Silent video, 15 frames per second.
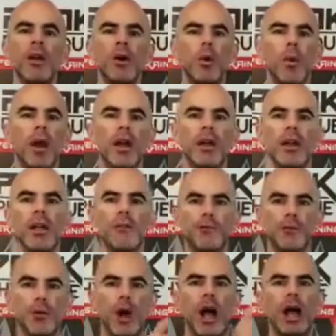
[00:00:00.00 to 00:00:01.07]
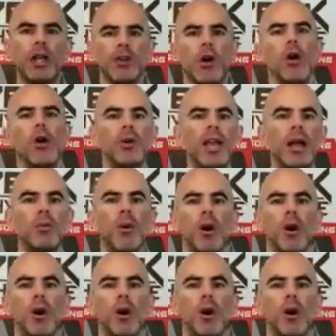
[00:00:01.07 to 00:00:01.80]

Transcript: where if you were on your own and